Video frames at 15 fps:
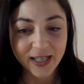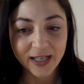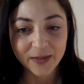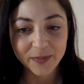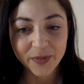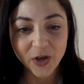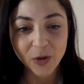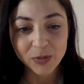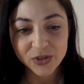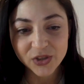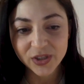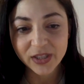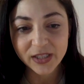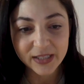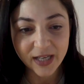the
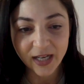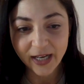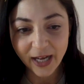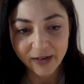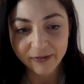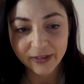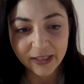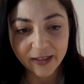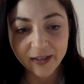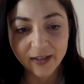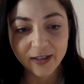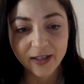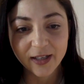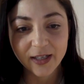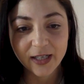opportunities I have
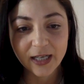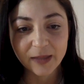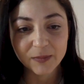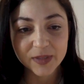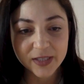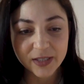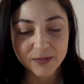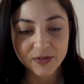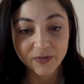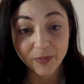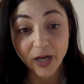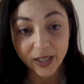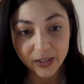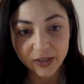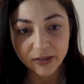here in terms of
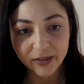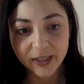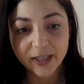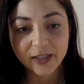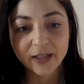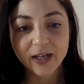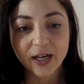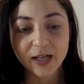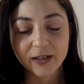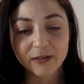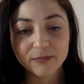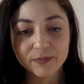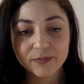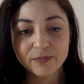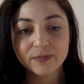my career are